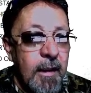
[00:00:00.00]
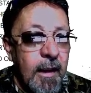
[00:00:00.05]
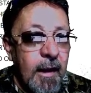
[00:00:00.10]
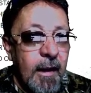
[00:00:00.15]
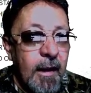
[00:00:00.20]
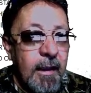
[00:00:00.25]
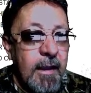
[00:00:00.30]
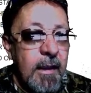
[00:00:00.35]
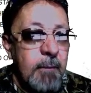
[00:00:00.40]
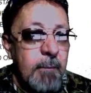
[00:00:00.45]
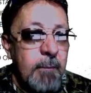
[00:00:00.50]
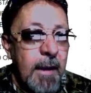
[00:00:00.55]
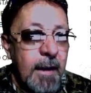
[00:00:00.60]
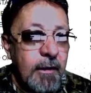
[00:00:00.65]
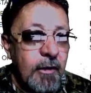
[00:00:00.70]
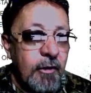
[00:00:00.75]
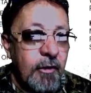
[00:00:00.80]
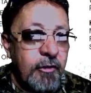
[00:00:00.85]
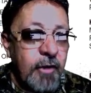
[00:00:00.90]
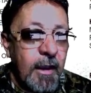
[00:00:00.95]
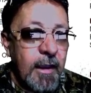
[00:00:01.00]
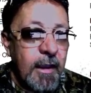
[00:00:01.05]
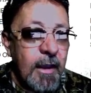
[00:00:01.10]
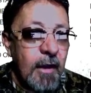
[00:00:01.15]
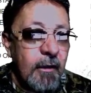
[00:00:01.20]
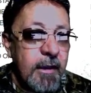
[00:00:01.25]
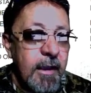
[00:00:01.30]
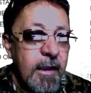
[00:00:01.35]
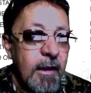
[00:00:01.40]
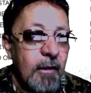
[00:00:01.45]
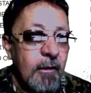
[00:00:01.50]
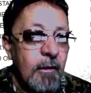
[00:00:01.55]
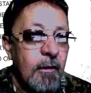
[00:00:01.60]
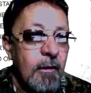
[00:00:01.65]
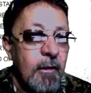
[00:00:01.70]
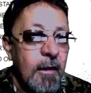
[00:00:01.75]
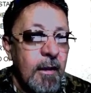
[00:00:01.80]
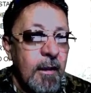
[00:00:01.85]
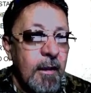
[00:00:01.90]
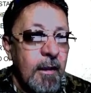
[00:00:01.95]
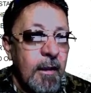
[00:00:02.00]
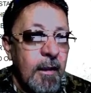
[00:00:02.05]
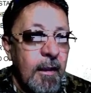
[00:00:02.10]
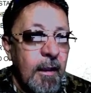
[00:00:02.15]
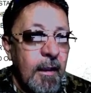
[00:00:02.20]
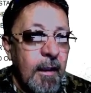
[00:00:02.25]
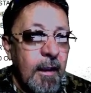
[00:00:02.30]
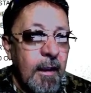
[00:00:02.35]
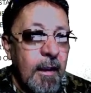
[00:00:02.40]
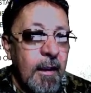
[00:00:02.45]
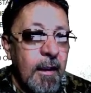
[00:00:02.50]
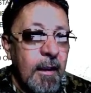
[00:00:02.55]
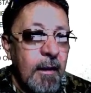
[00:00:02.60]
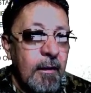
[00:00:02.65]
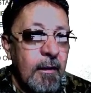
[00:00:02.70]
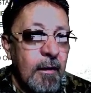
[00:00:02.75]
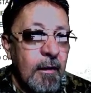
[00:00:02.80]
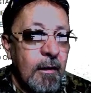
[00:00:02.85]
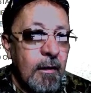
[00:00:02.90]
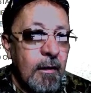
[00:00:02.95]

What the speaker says: and I came back to the checkout counter, and